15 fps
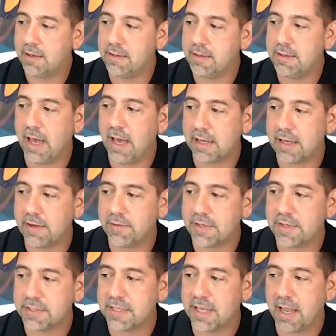naive
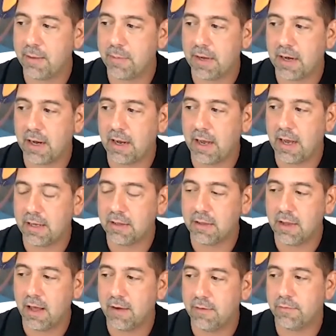to say, but I
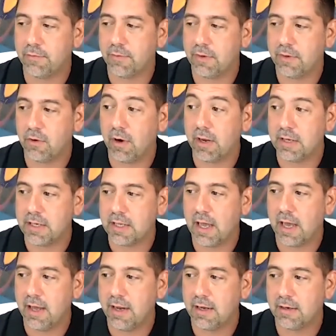love your idea
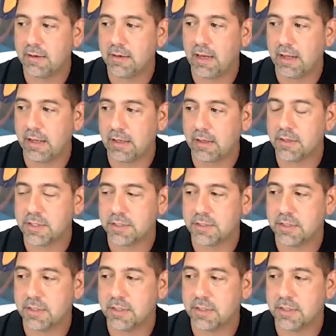on it. Like just